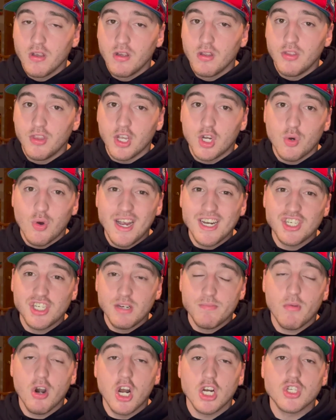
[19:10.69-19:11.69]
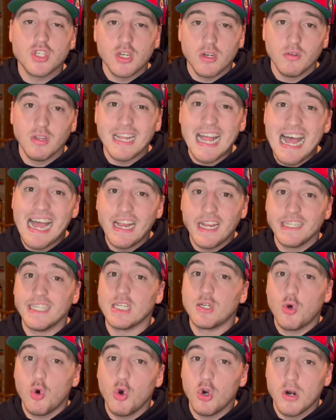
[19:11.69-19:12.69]
The question marks lie at the
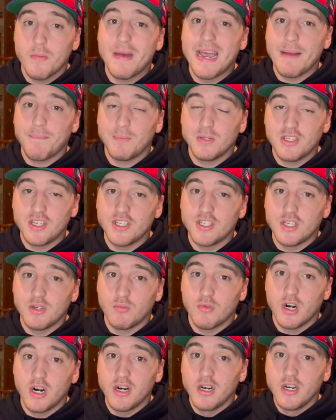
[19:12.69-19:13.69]
quarterback position, where